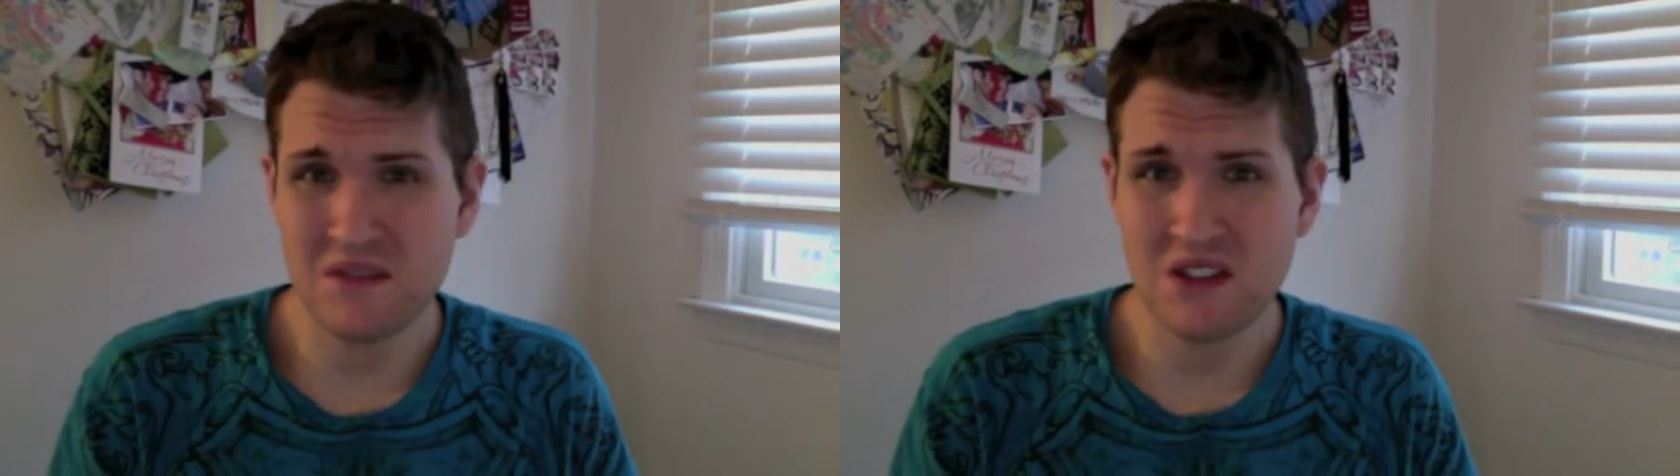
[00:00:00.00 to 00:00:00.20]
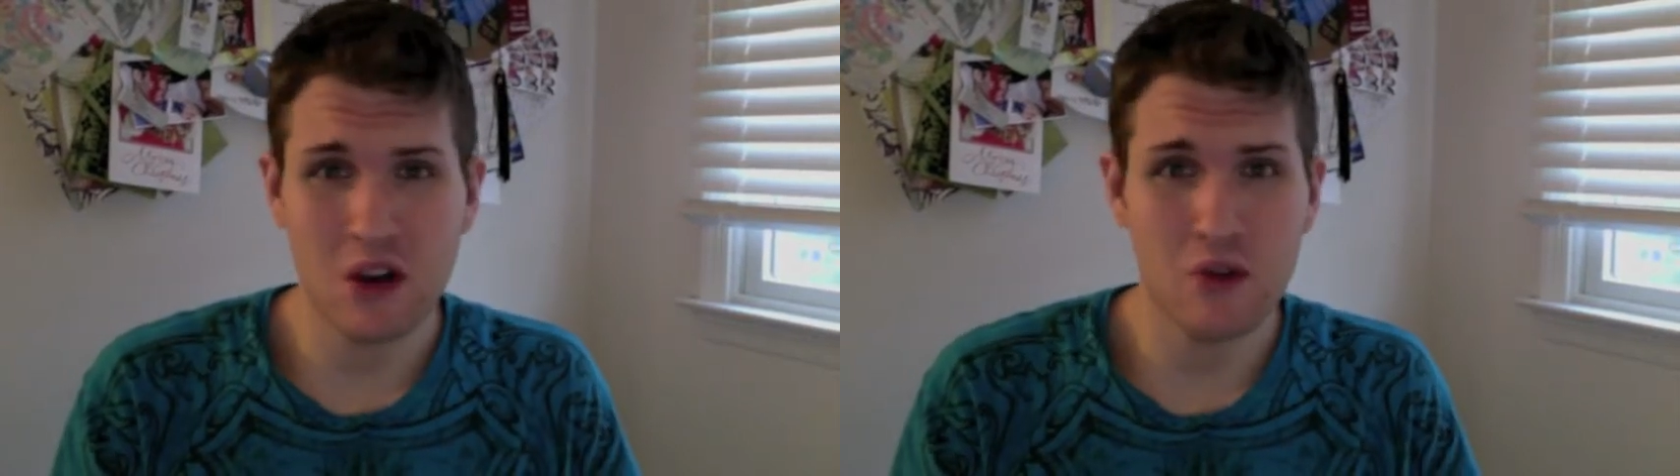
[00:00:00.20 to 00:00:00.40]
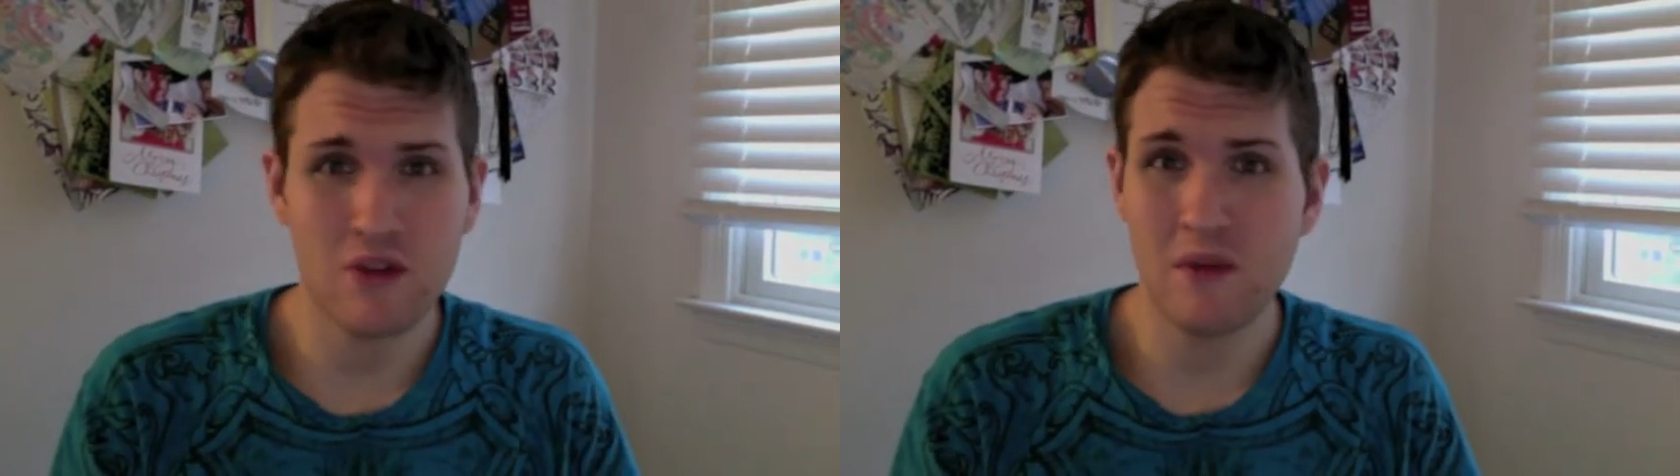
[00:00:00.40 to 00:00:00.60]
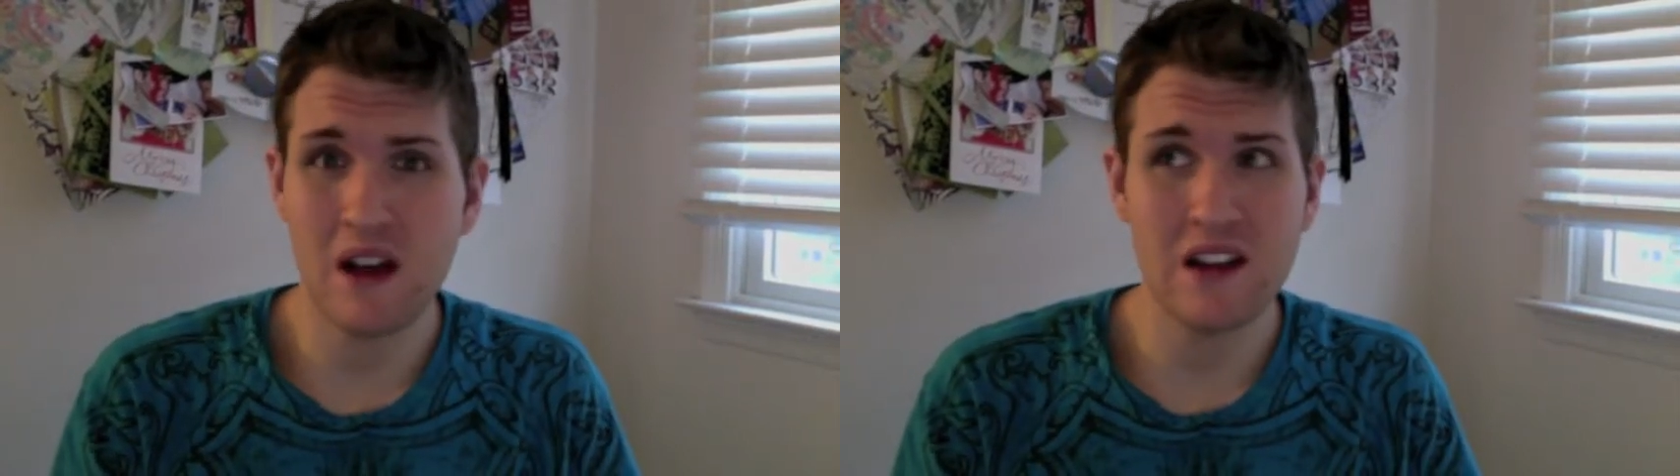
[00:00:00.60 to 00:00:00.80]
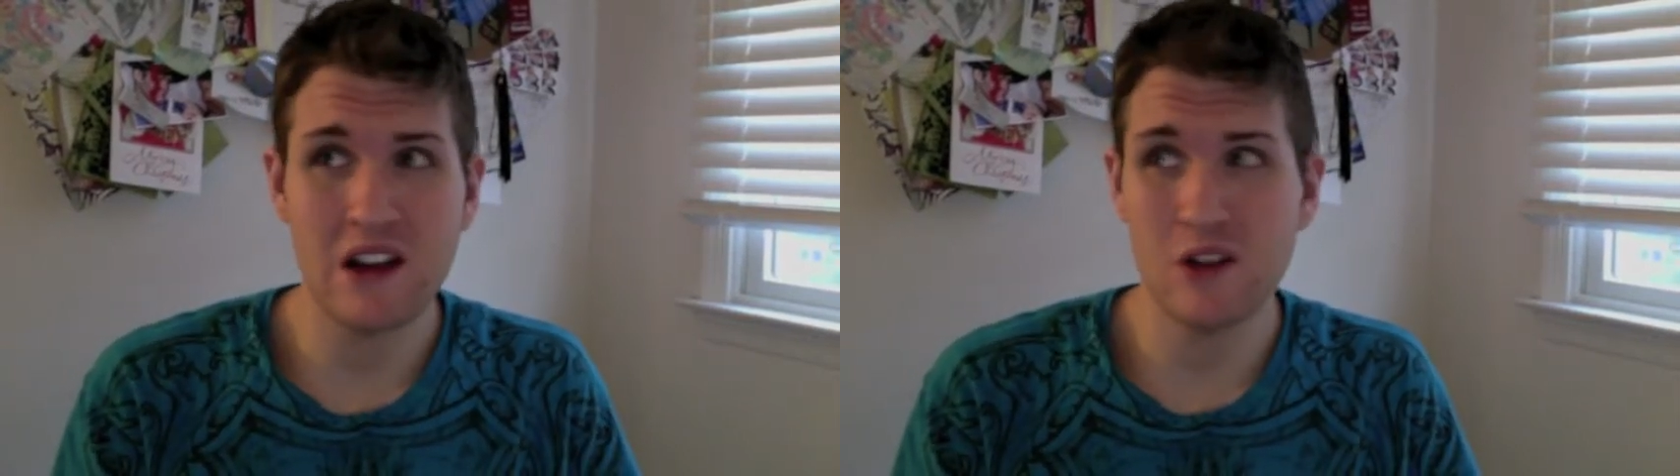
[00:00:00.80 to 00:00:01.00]
gel cream
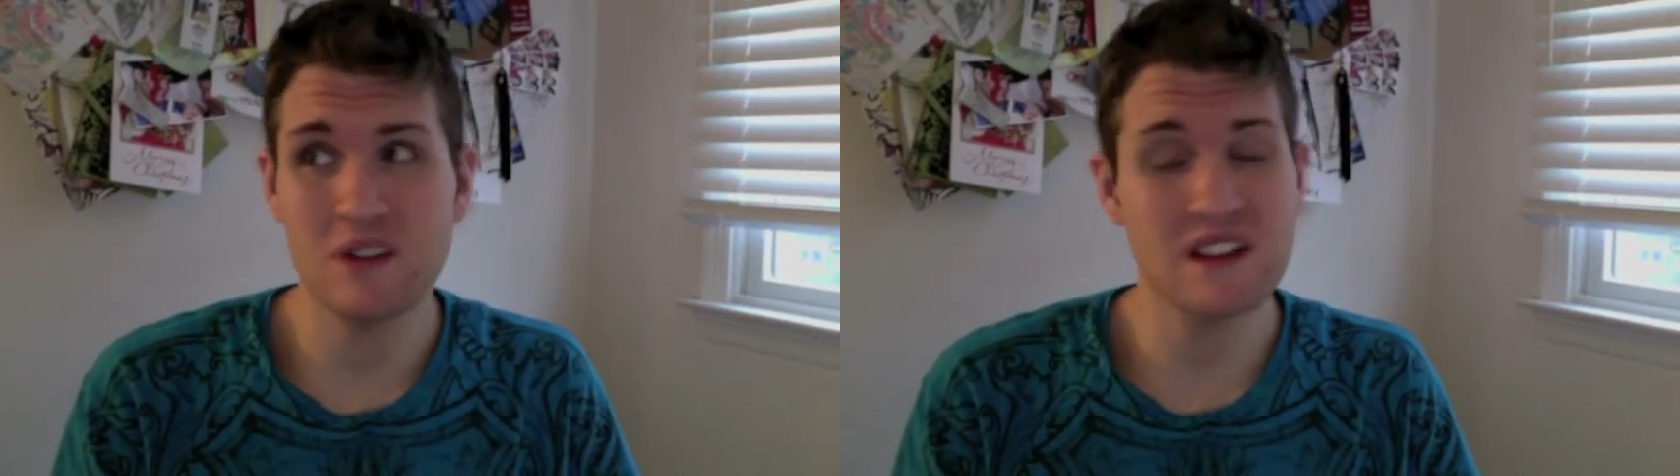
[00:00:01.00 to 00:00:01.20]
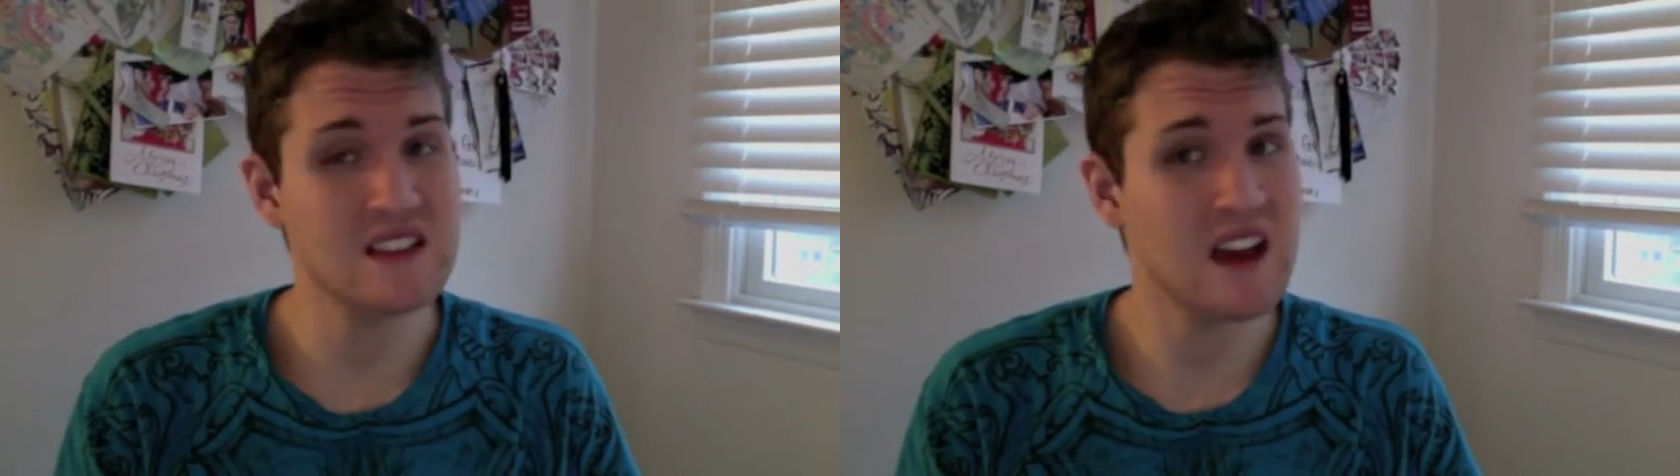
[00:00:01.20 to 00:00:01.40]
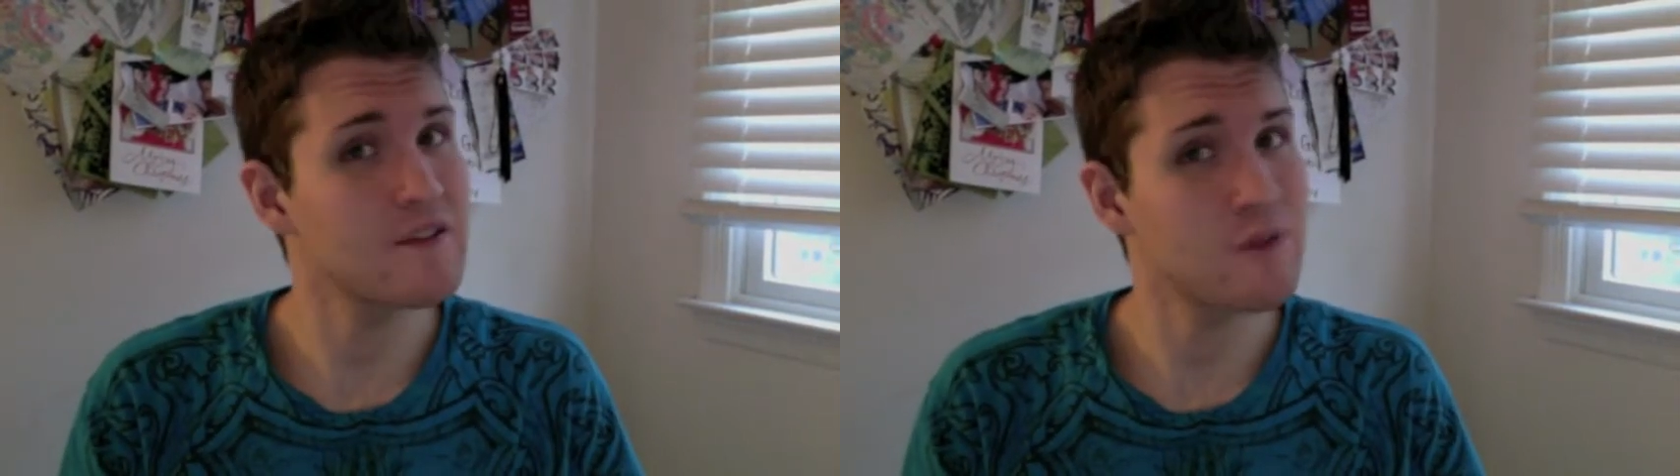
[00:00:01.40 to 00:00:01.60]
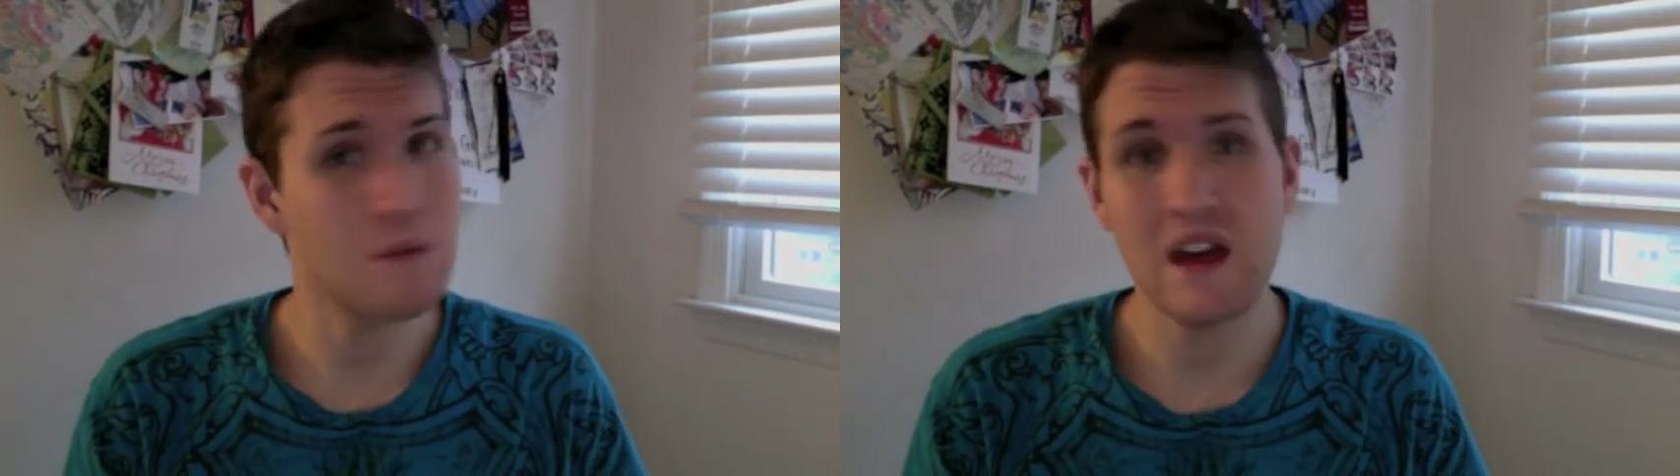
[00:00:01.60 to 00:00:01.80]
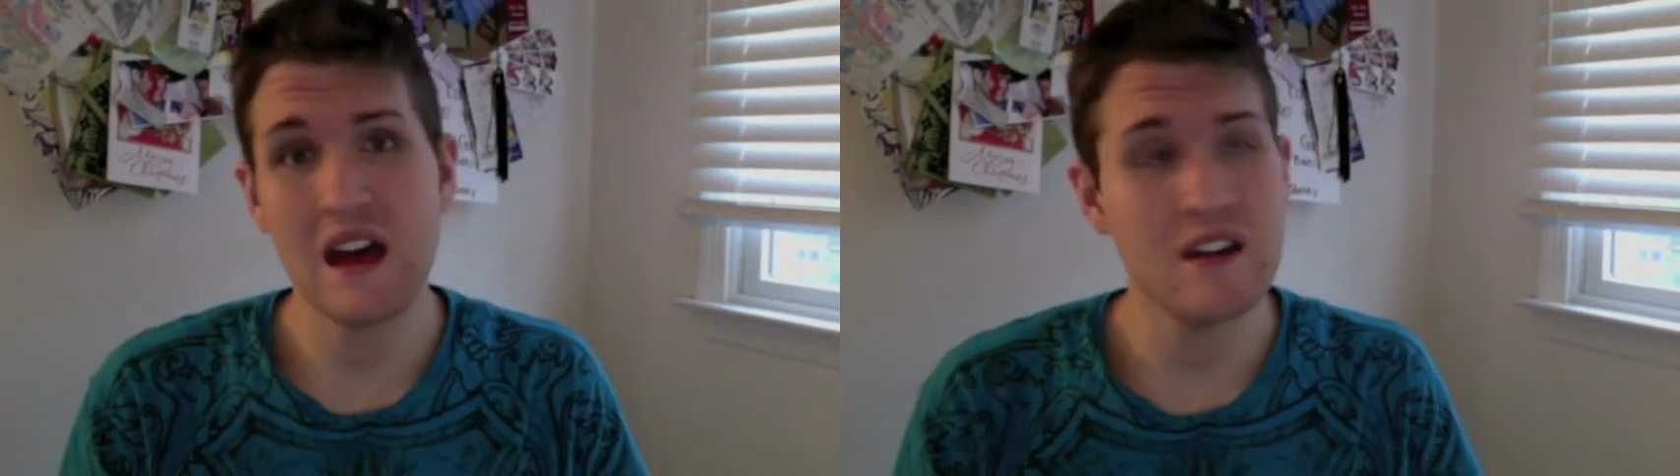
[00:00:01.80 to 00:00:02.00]
eyeliner, but aside from
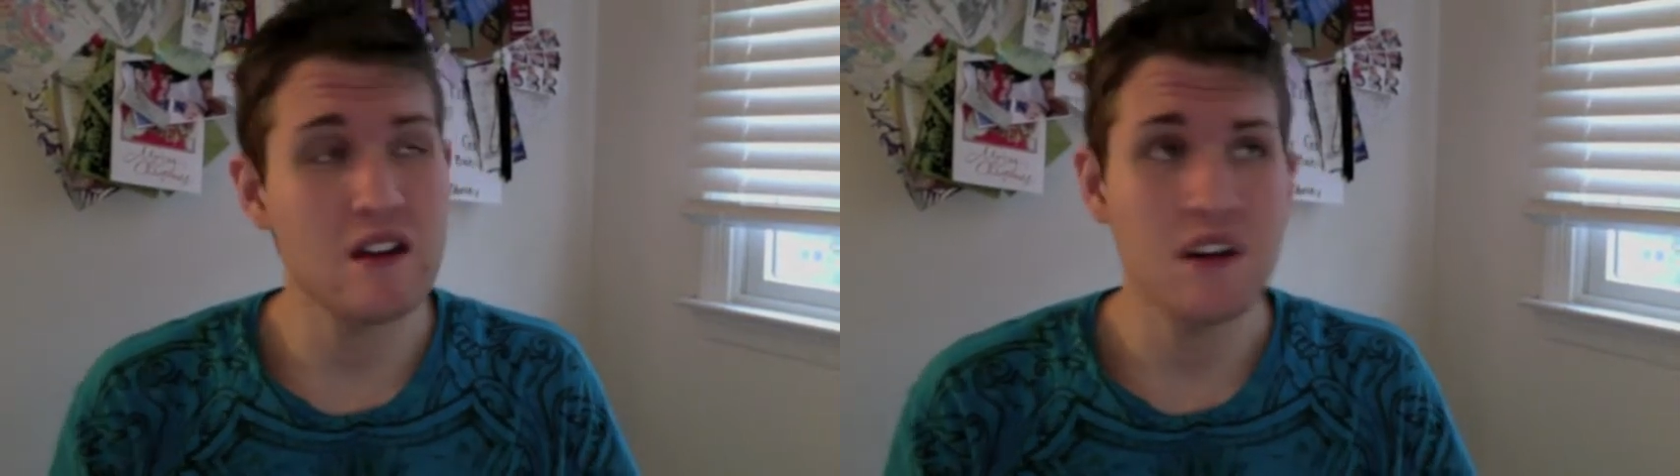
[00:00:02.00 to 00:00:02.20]
that,